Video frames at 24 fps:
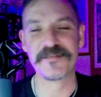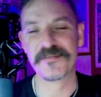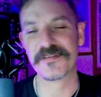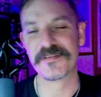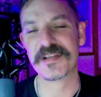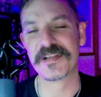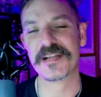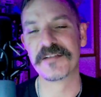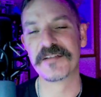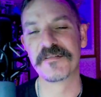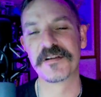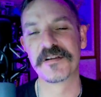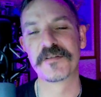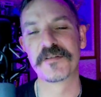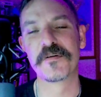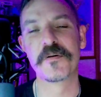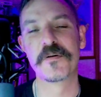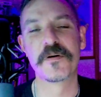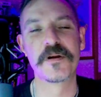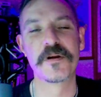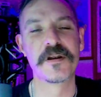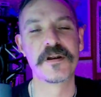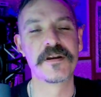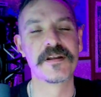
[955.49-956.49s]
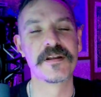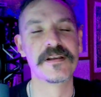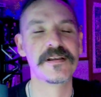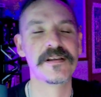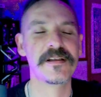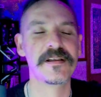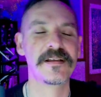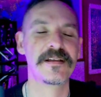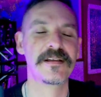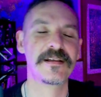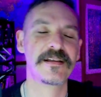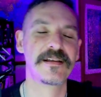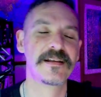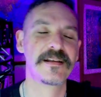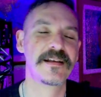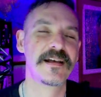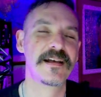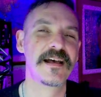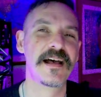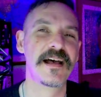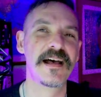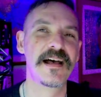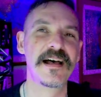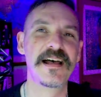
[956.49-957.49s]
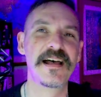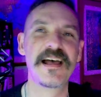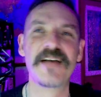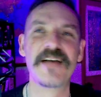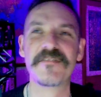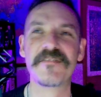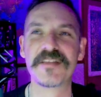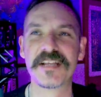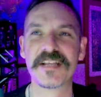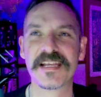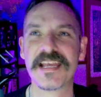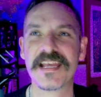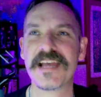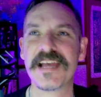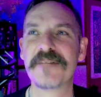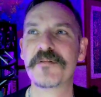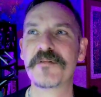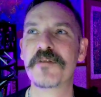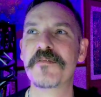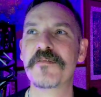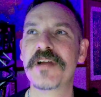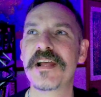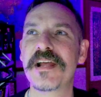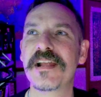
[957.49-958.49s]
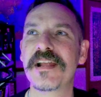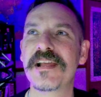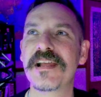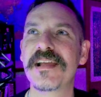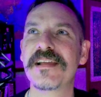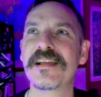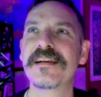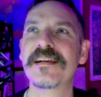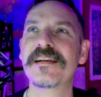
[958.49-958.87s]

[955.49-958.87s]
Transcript: hitting record, having the camera ready.